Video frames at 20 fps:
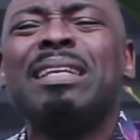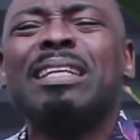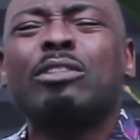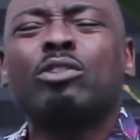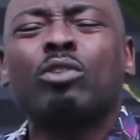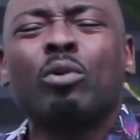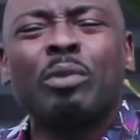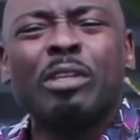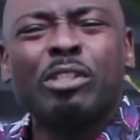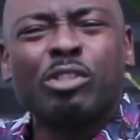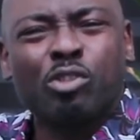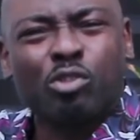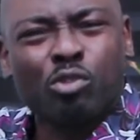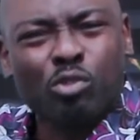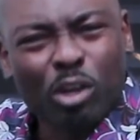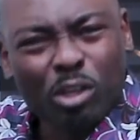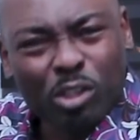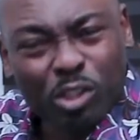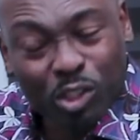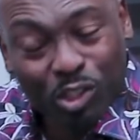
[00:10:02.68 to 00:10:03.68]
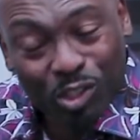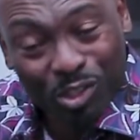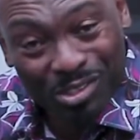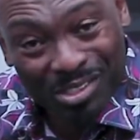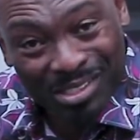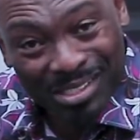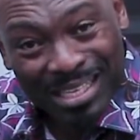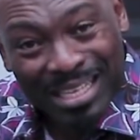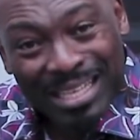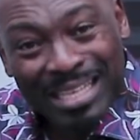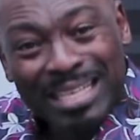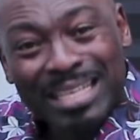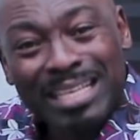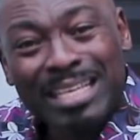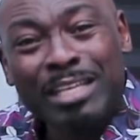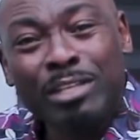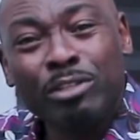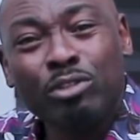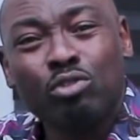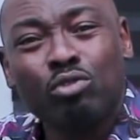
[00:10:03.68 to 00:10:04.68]
military structures
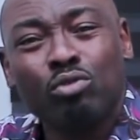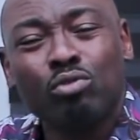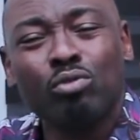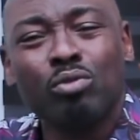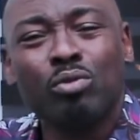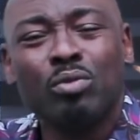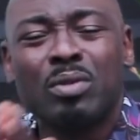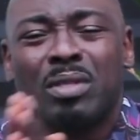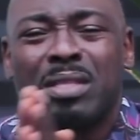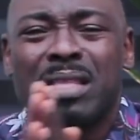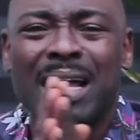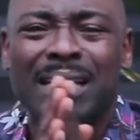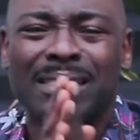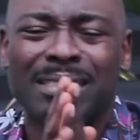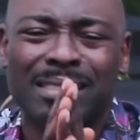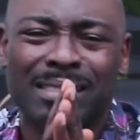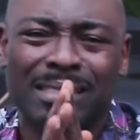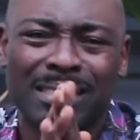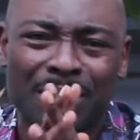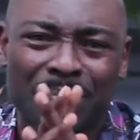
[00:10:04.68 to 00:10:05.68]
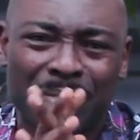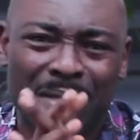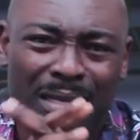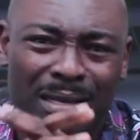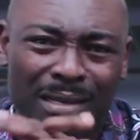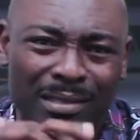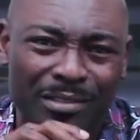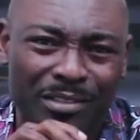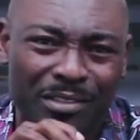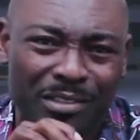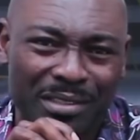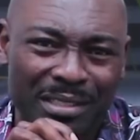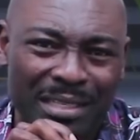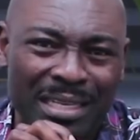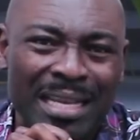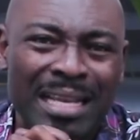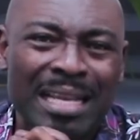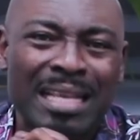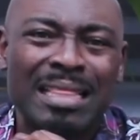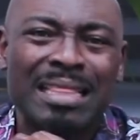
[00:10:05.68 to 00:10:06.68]
into that same country.